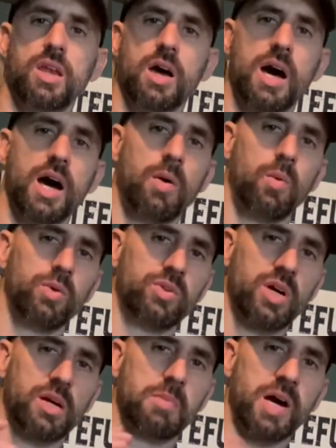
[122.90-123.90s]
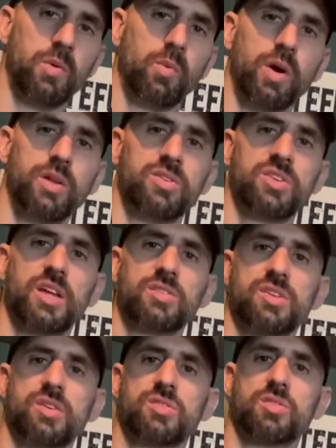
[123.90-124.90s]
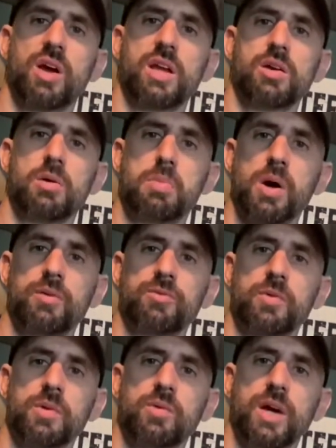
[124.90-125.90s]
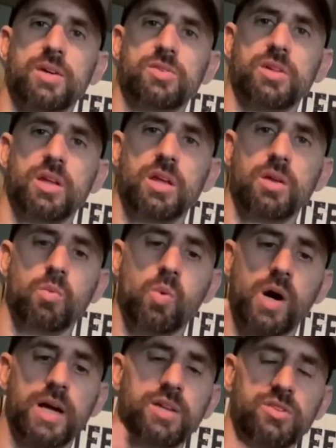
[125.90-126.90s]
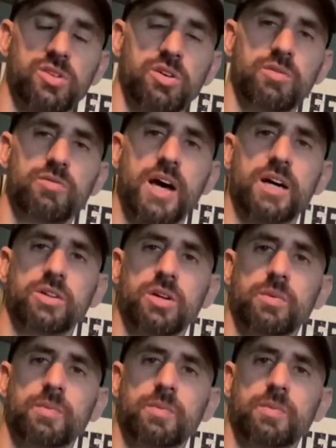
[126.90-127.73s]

we'll talk about what sets this grinder apart from the rest and why it's a good value.